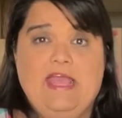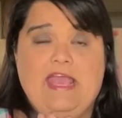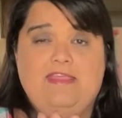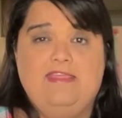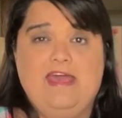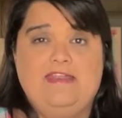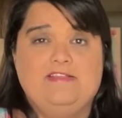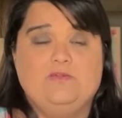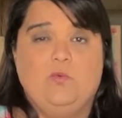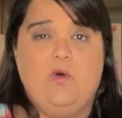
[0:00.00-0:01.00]
And that
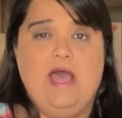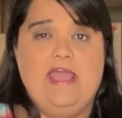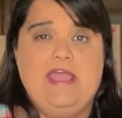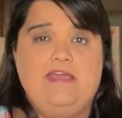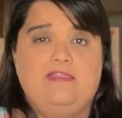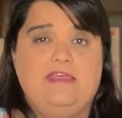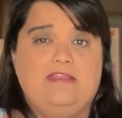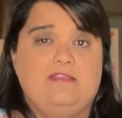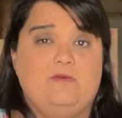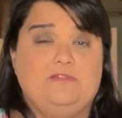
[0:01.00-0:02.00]
is why I
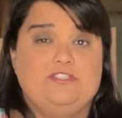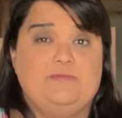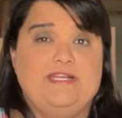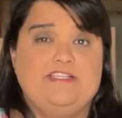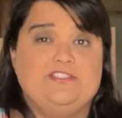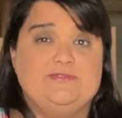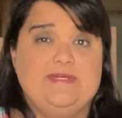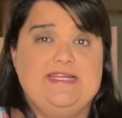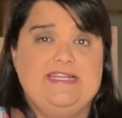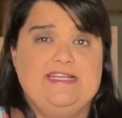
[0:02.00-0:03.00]
think the germination
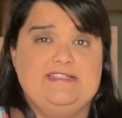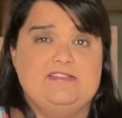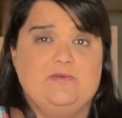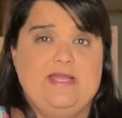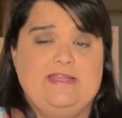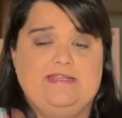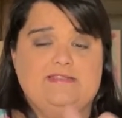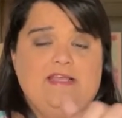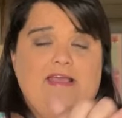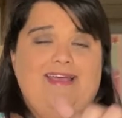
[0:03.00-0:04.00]
rate is the way it is.
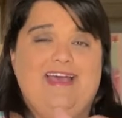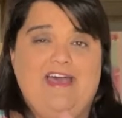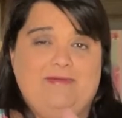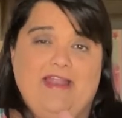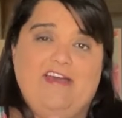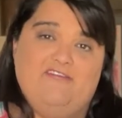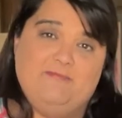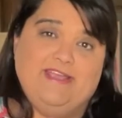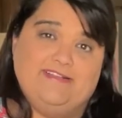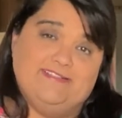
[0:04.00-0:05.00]
I mean, I've
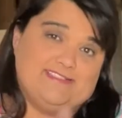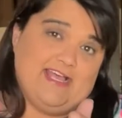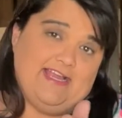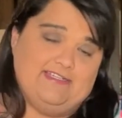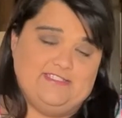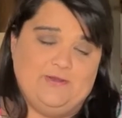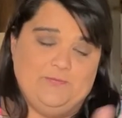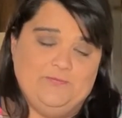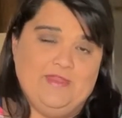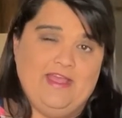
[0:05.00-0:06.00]
peeked inside, so
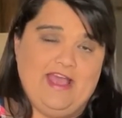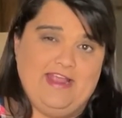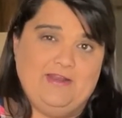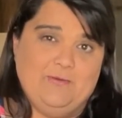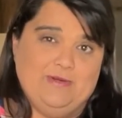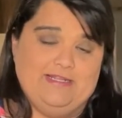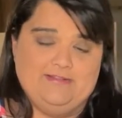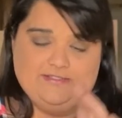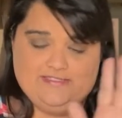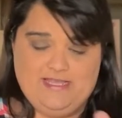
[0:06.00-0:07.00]
I know what it
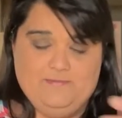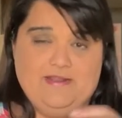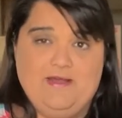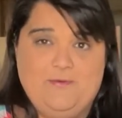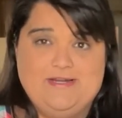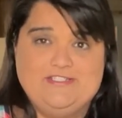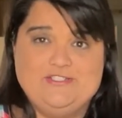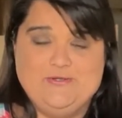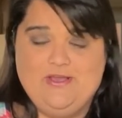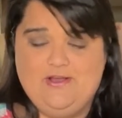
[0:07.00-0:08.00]
looks like, but I want to show
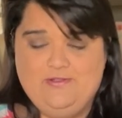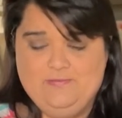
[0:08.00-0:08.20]
y'all.